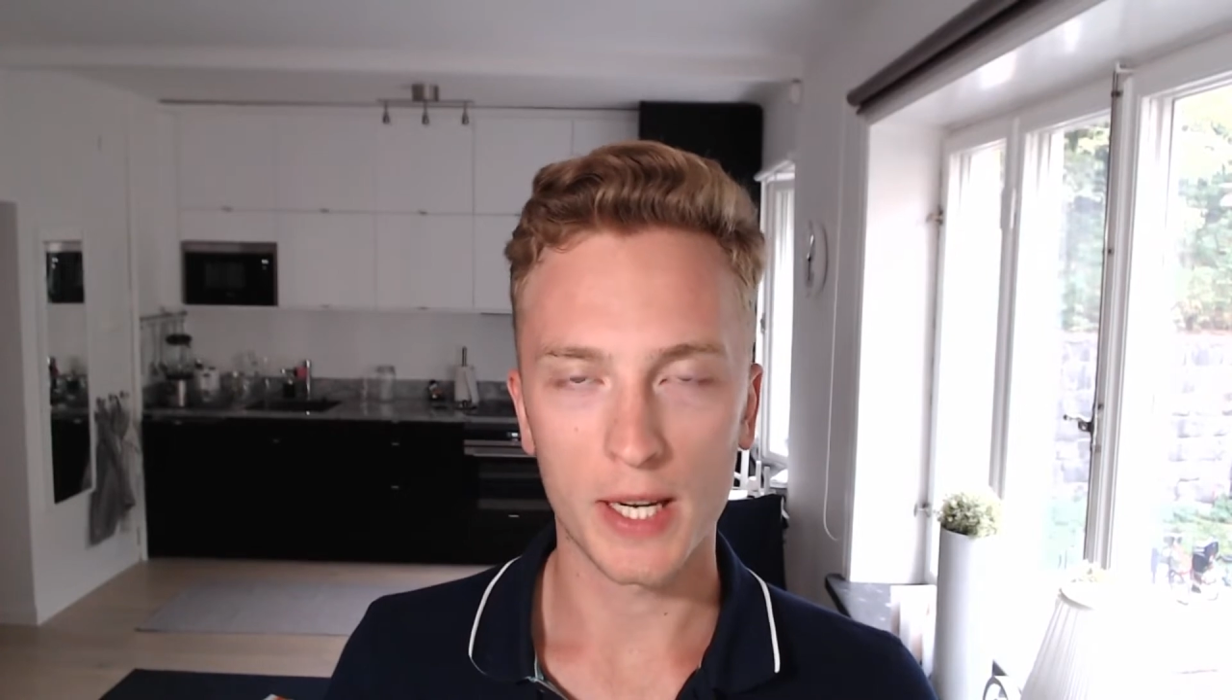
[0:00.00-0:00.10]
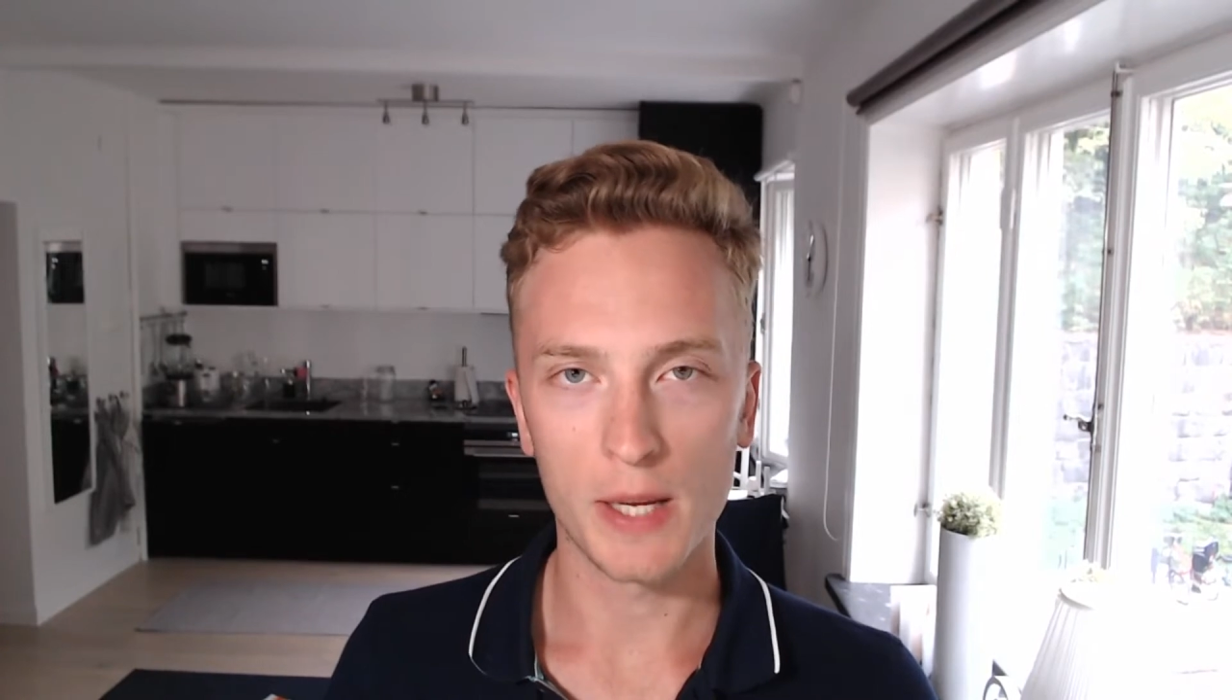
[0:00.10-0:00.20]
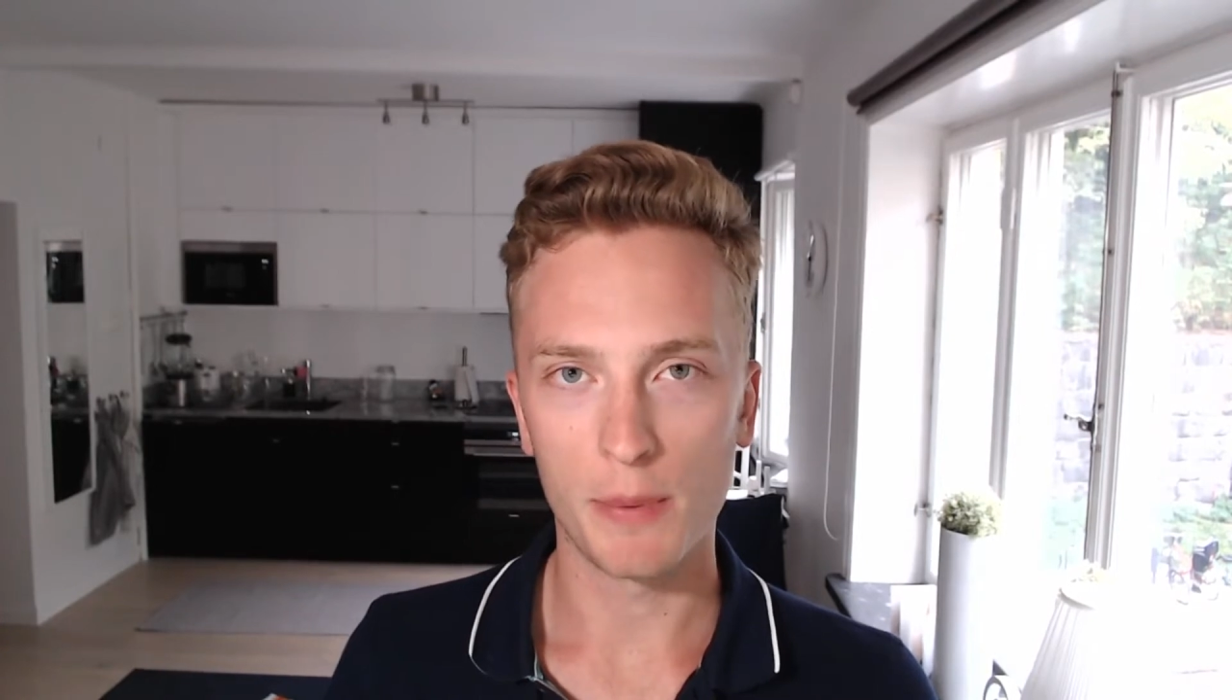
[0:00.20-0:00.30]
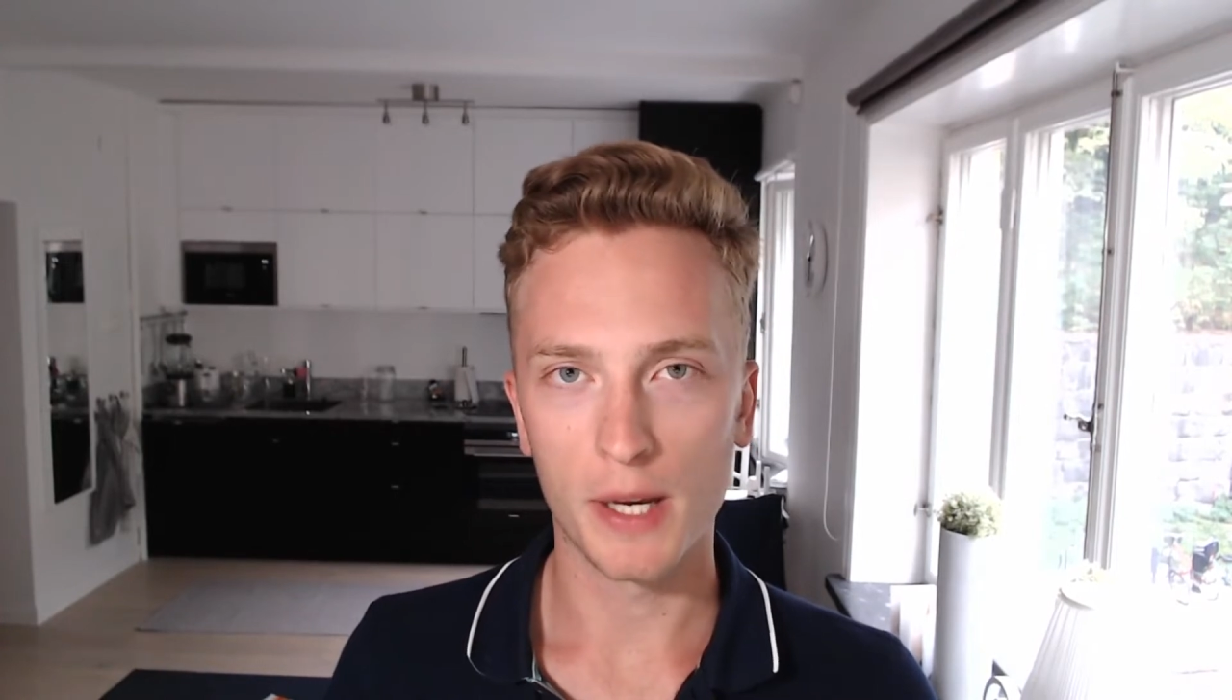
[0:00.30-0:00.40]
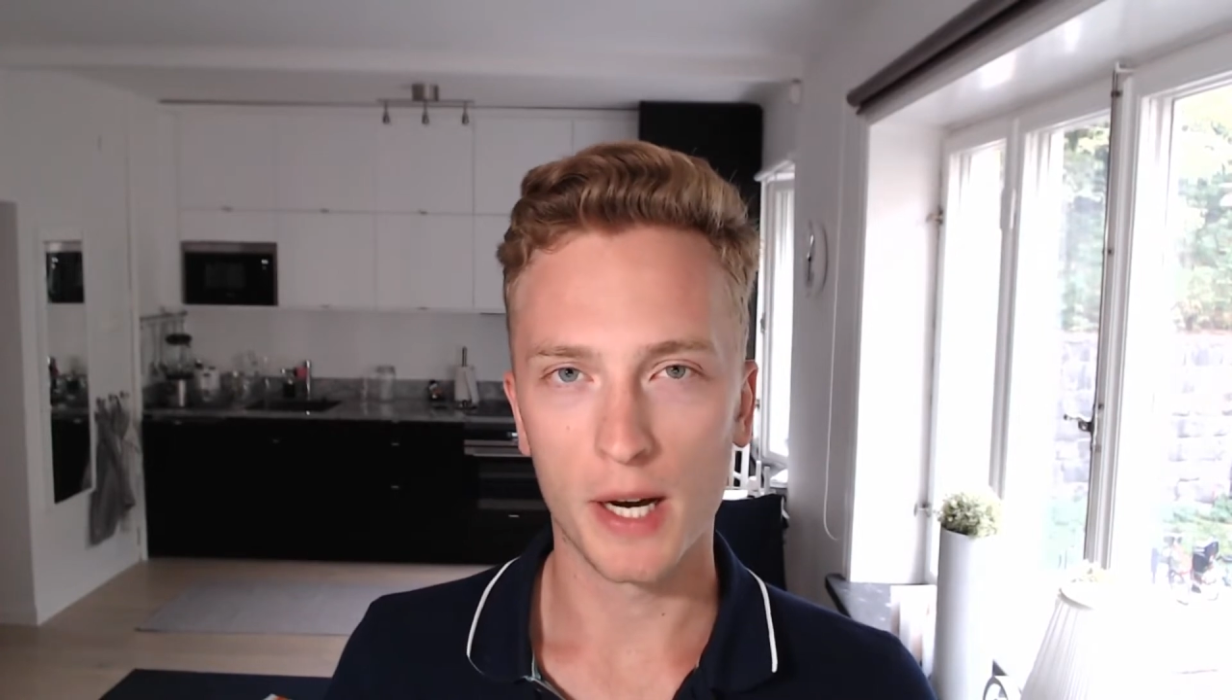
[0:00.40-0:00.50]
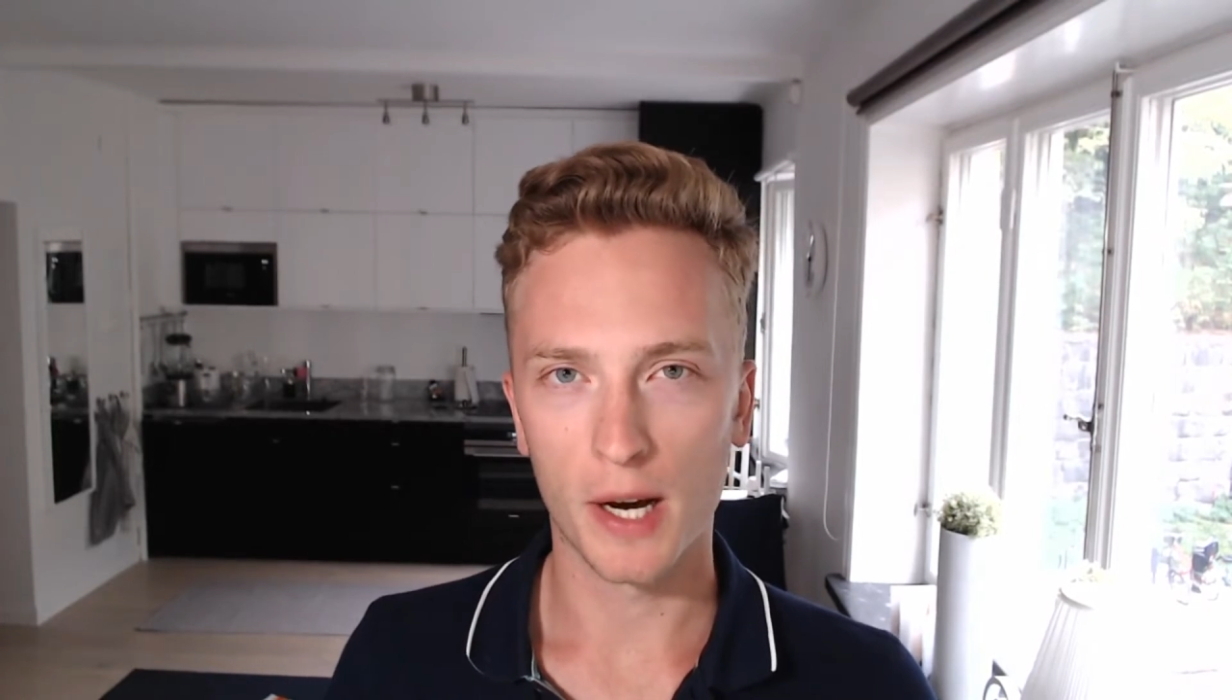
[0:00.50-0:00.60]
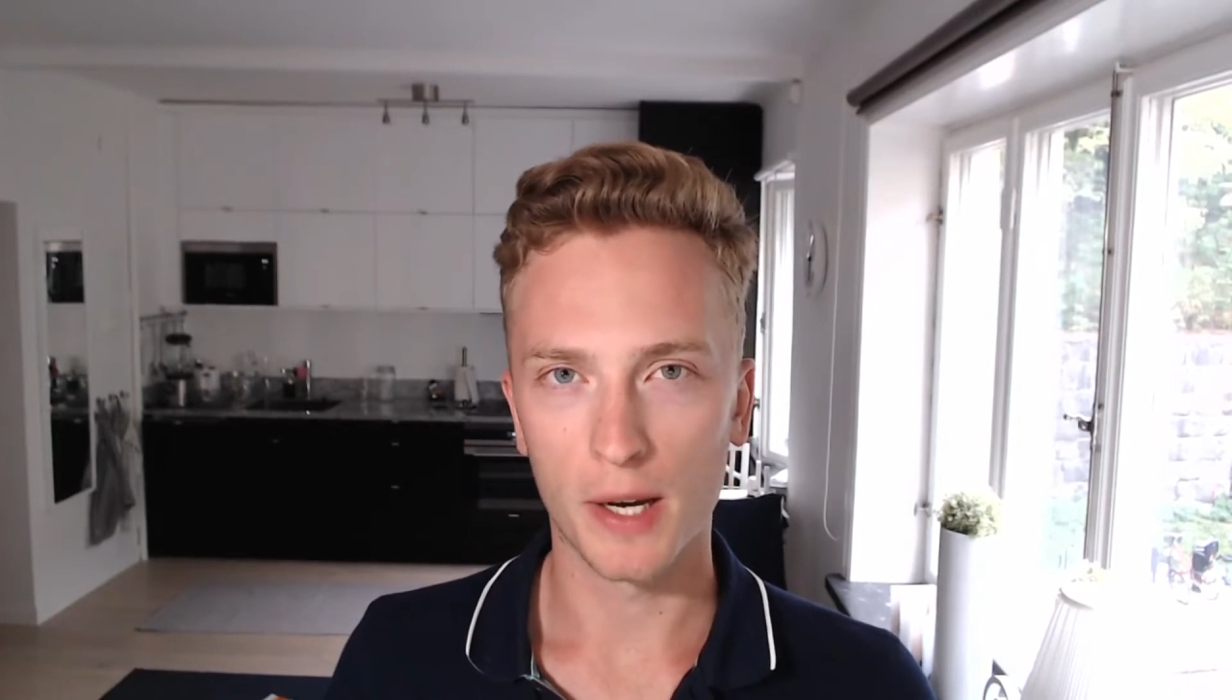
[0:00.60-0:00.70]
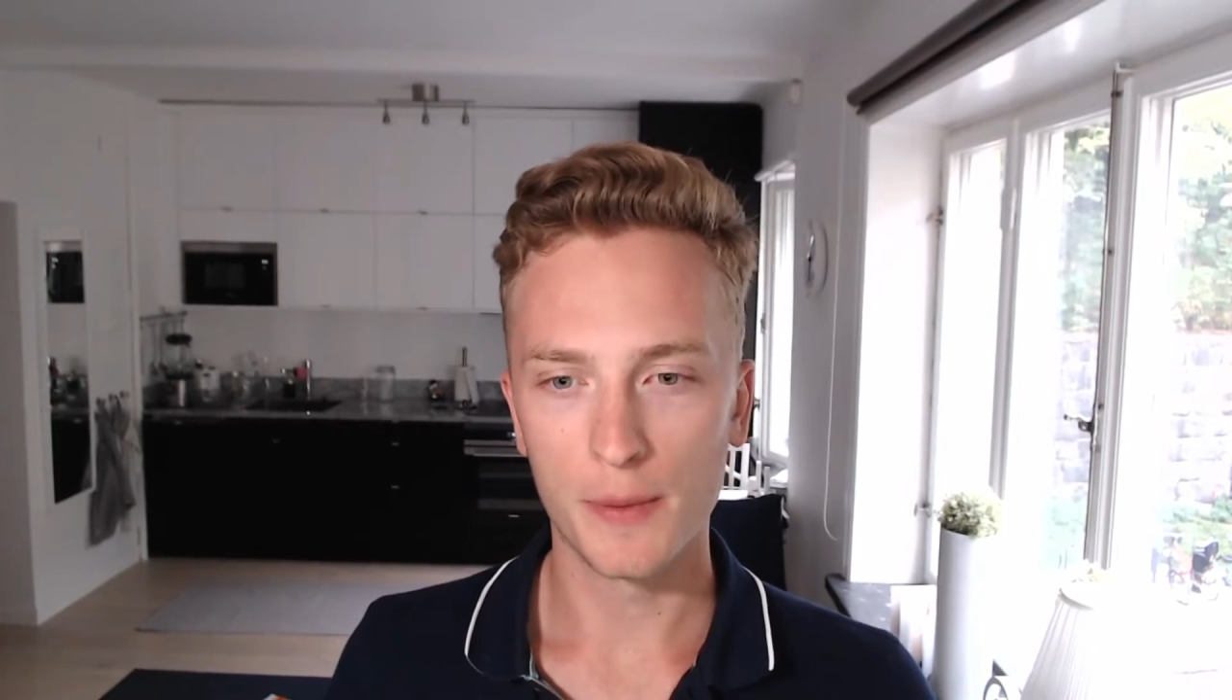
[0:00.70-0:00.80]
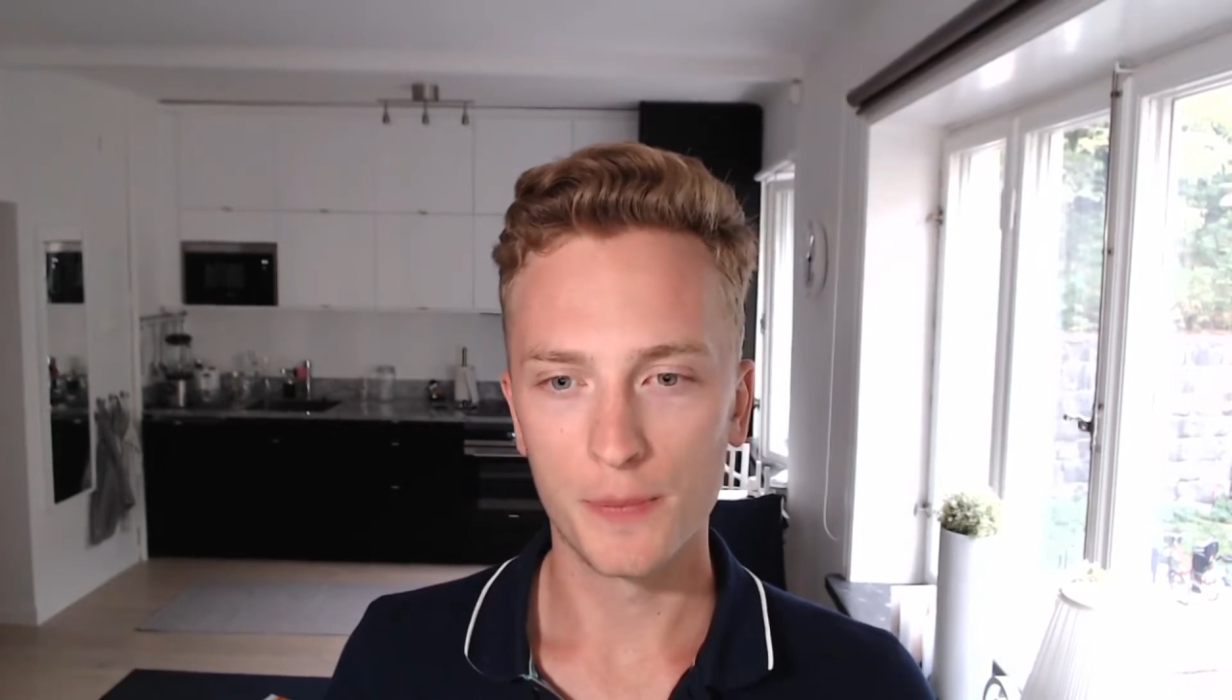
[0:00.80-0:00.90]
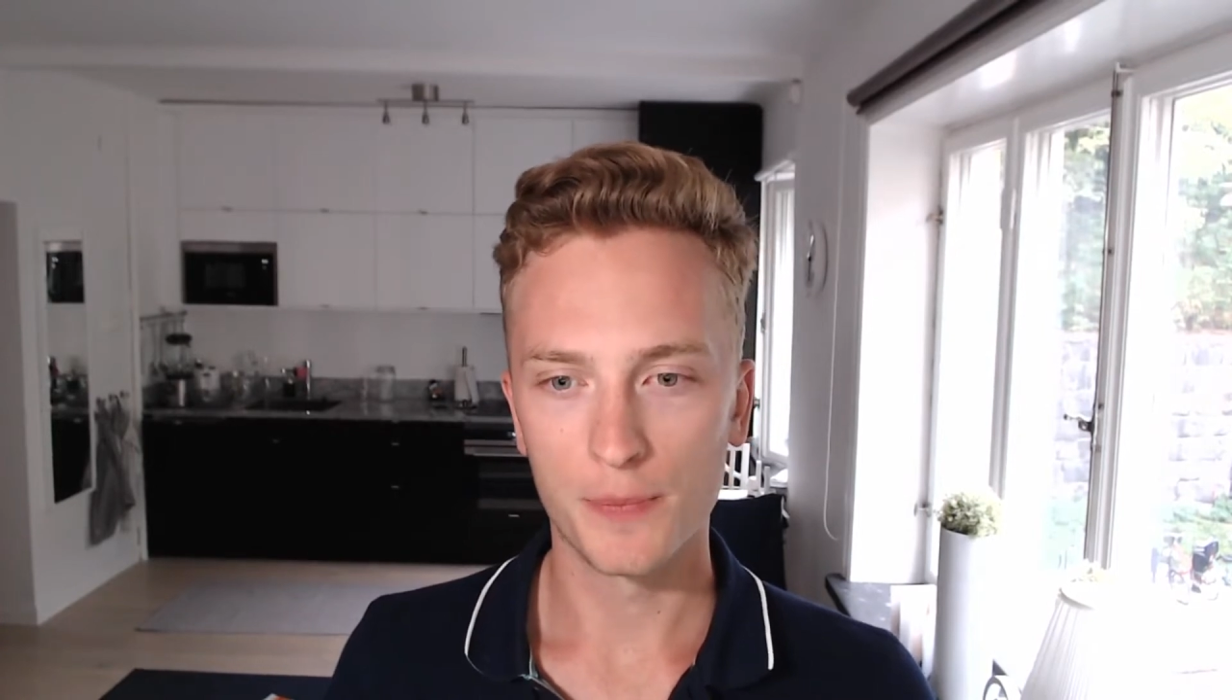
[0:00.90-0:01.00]

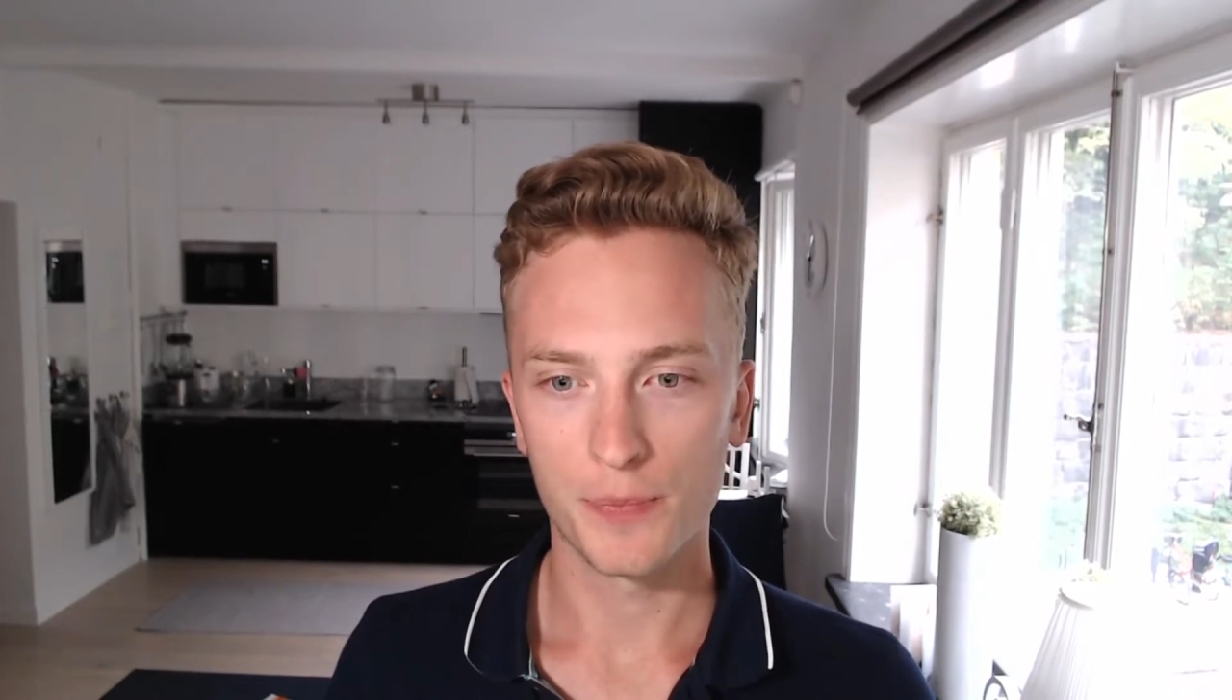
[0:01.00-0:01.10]
API